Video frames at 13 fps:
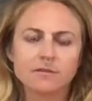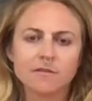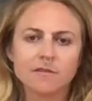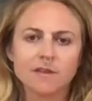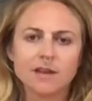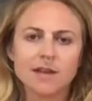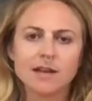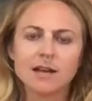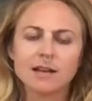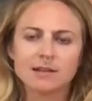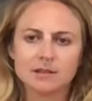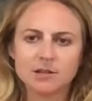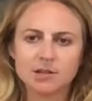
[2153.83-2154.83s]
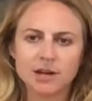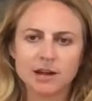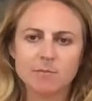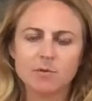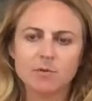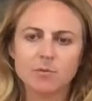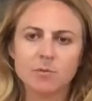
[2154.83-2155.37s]
feeling the
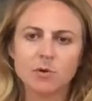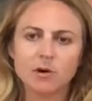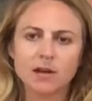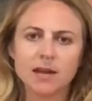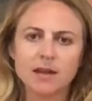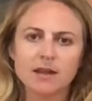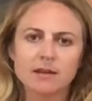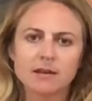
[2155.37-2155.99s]
shape of the body,